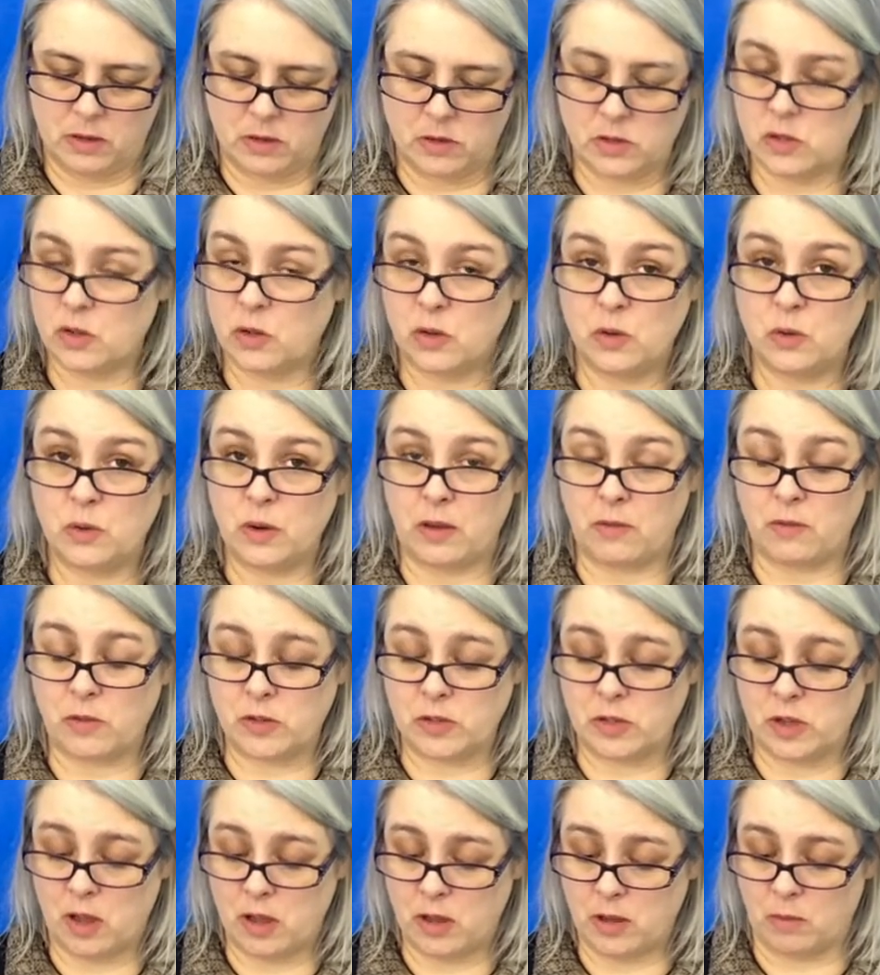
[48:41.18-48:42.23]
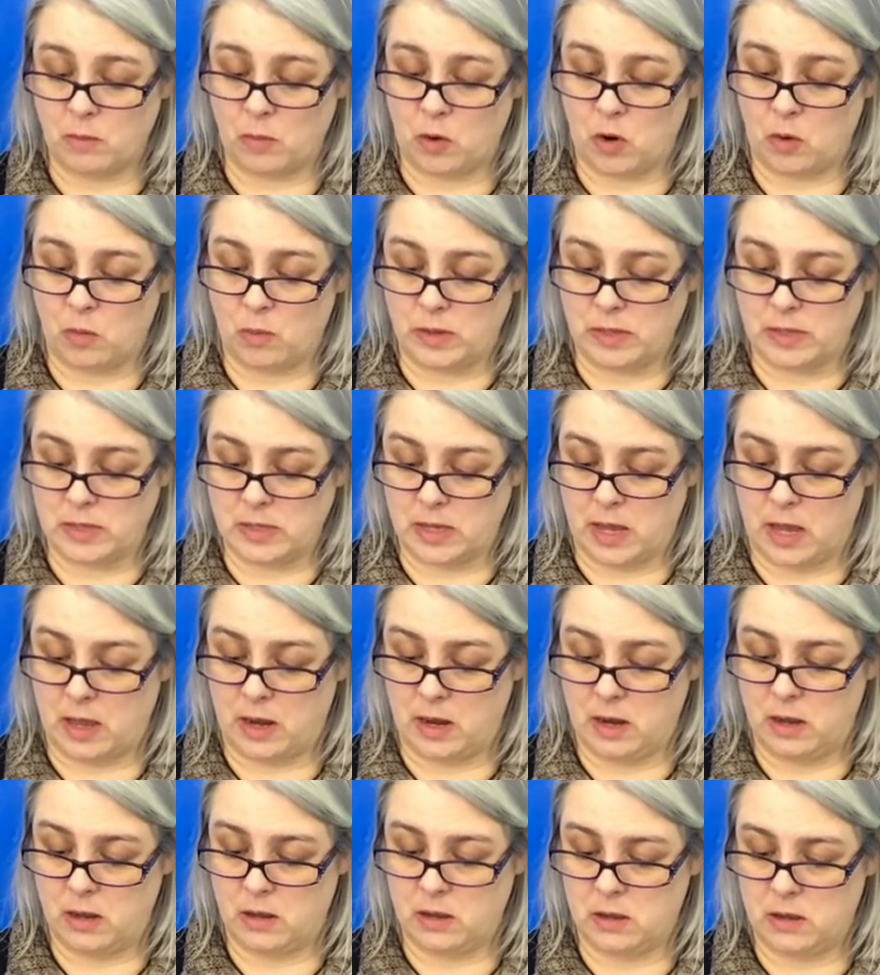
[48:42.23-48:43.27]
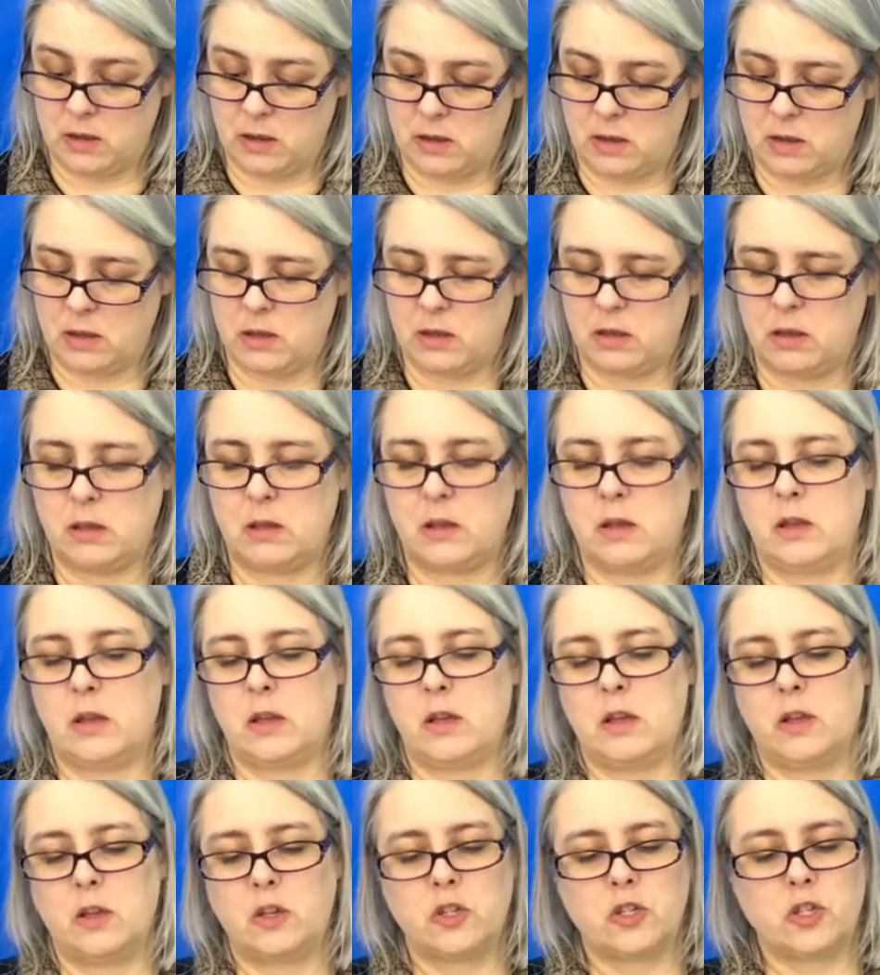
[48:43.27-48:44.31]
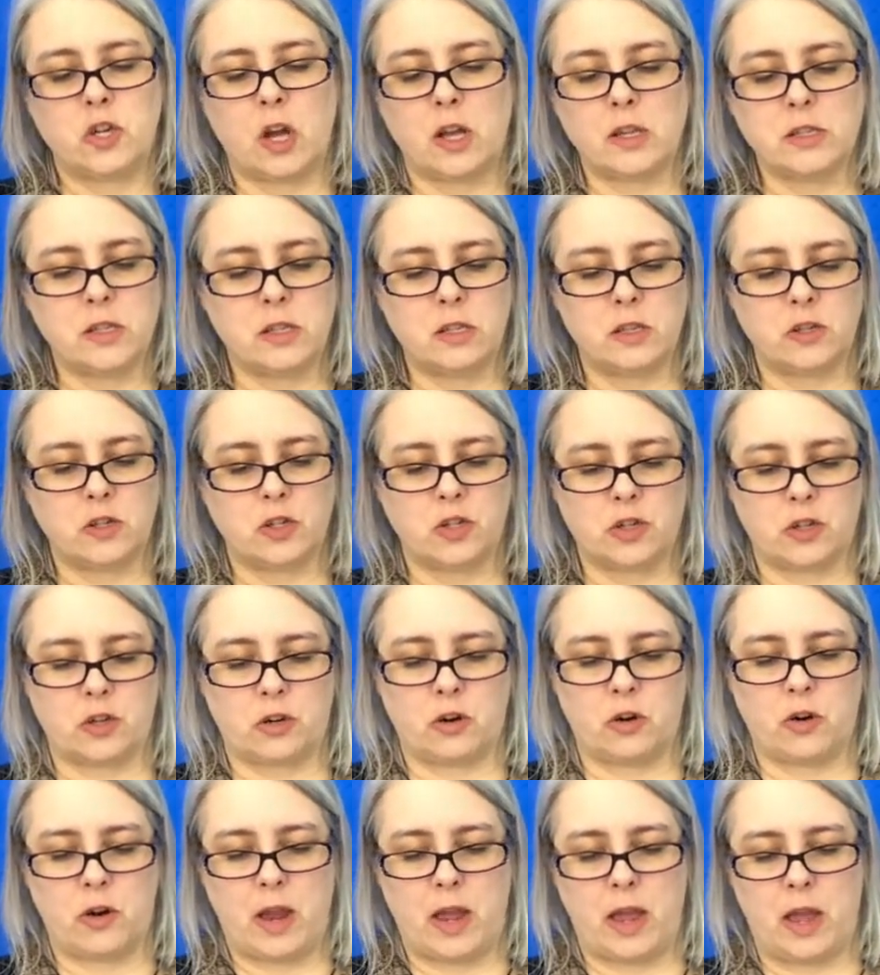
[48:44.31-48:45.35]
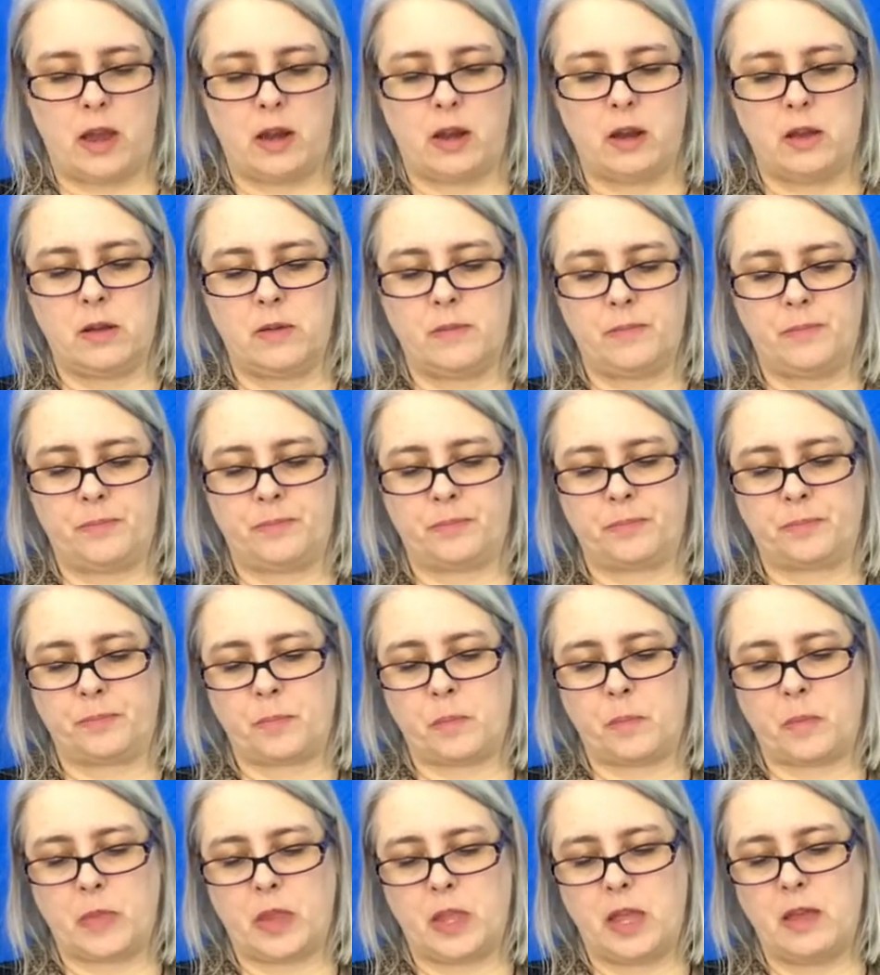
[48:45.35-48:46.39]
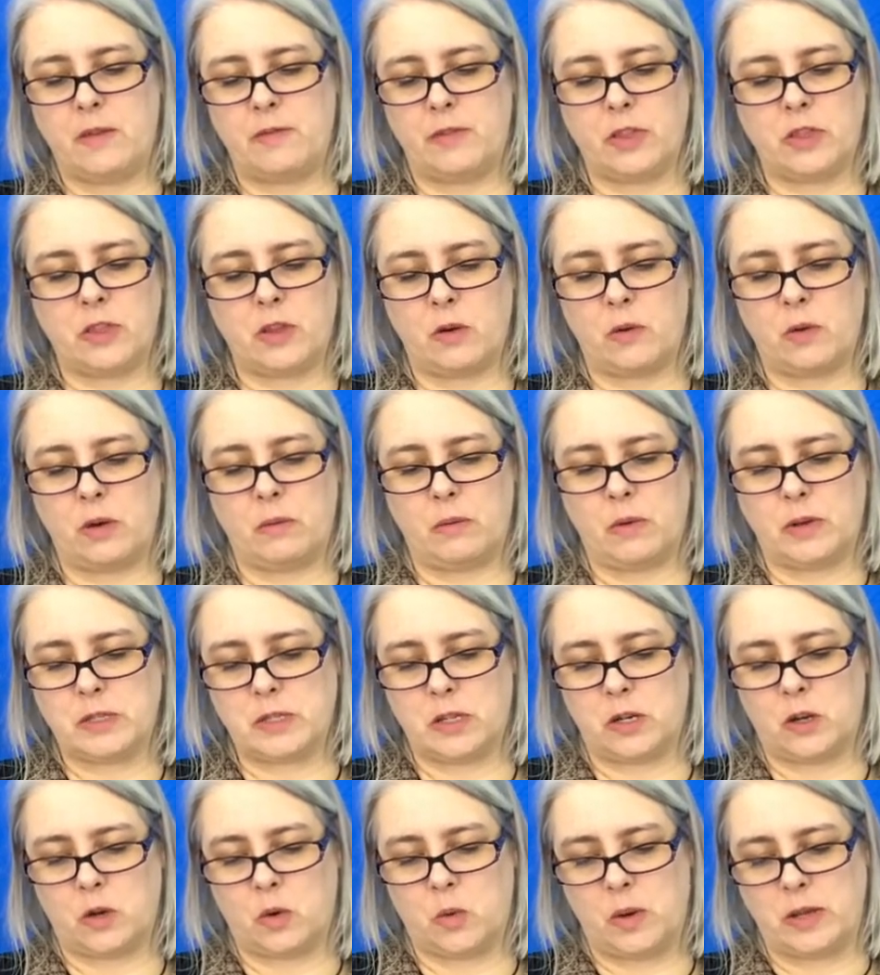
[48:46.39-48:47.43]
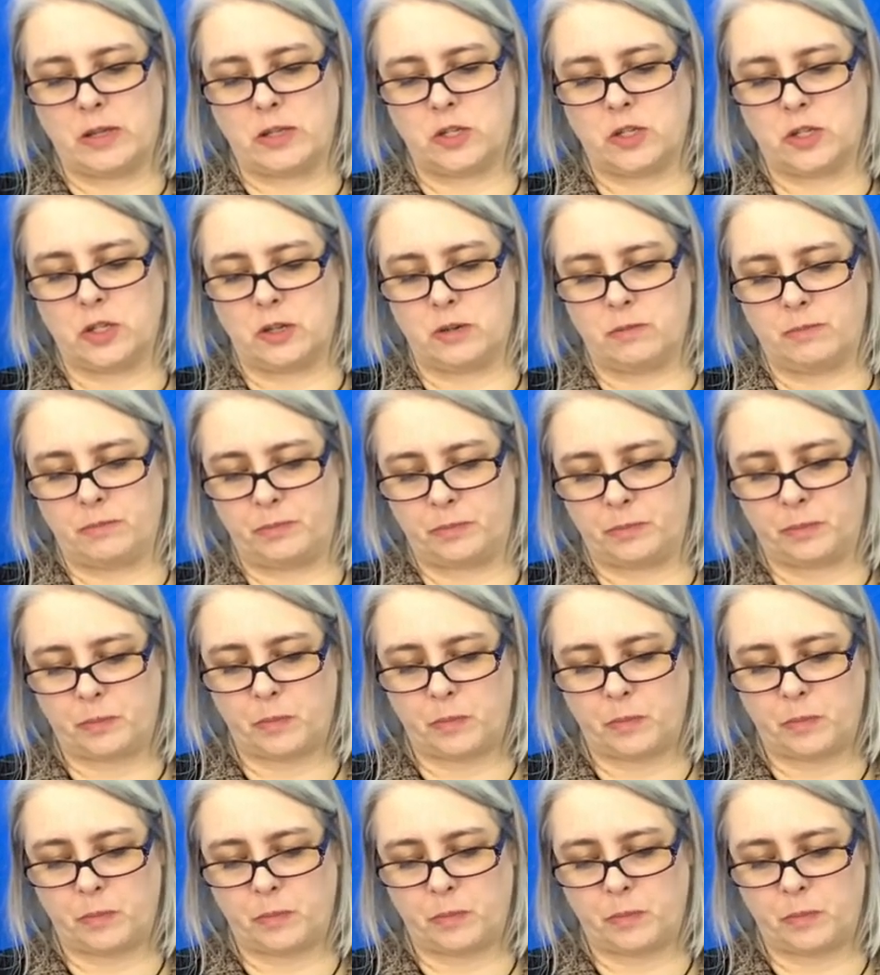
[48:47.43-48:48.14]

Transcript: "So you never saw him," Erwin said. Jocelyn shook her head, even though it wasn't a question.